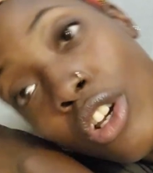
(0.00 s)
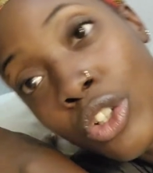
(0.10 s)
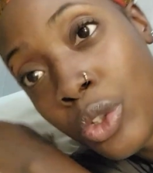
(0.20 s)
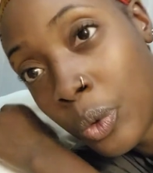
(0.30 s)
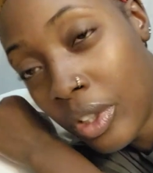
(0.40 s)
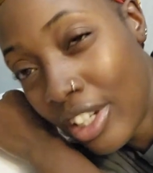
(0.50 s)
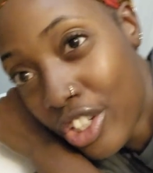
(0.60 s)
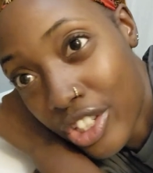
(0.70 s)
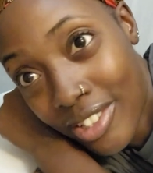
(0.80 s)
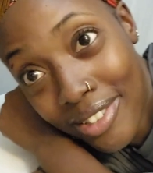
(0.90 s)
on
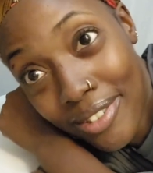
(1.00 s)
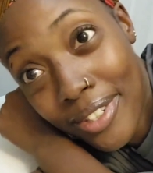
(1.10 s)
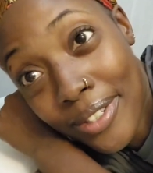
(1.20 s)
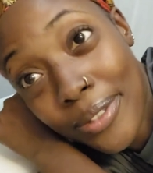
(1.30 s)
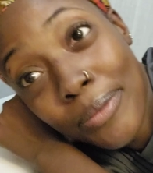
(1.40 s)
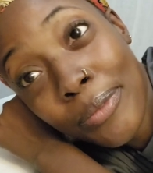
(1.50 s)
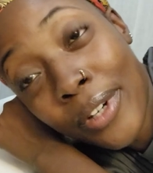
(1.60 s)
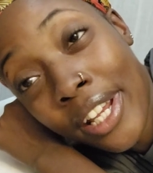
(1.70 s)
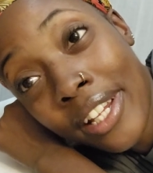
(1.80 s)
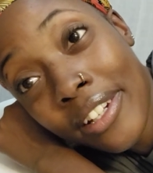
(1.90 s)
donations,
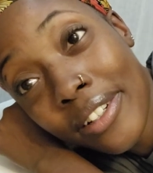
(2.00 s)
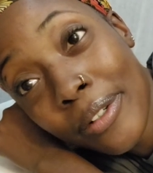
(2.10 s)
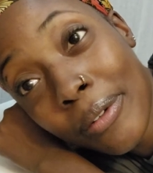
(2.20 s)
right?